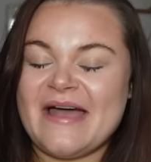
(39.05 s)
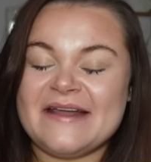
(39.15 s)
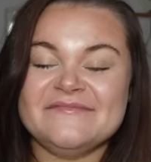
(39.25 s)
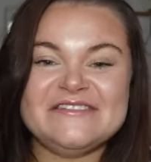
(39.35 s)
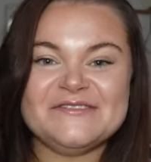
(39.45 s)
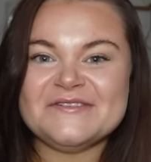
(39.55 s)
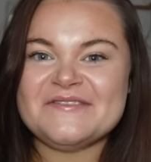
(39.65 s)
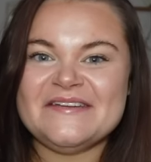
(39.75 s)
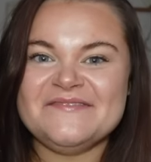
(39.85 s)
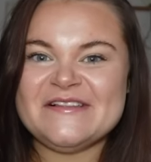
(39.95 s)
and I'm so
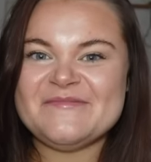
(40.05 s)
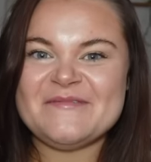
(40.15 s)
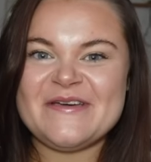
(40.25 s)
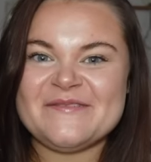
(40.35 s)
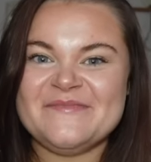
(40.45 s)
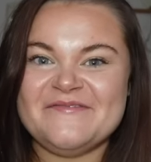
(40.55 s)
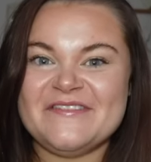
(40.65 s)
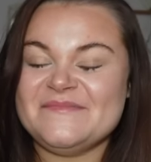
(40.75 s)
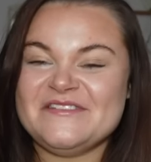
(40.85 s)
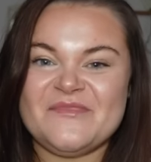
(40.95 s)
grateful to be working with
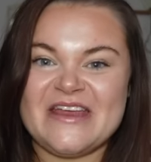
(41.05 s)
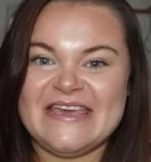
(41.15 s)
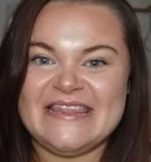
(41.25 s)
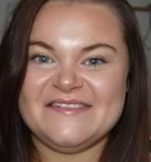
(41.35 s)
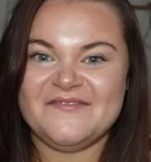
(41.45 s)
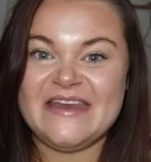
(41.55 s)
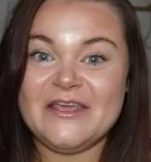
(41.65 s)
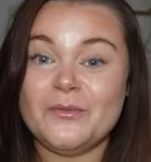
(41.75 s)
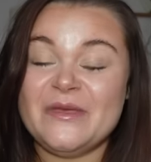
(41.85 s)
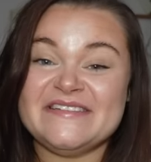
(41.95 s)
them to bring you this
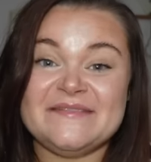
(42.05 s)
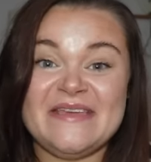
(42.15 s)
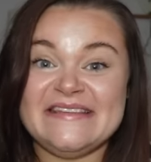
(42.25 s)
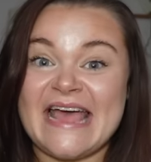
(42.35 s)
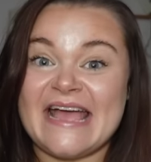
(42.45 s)
video because it means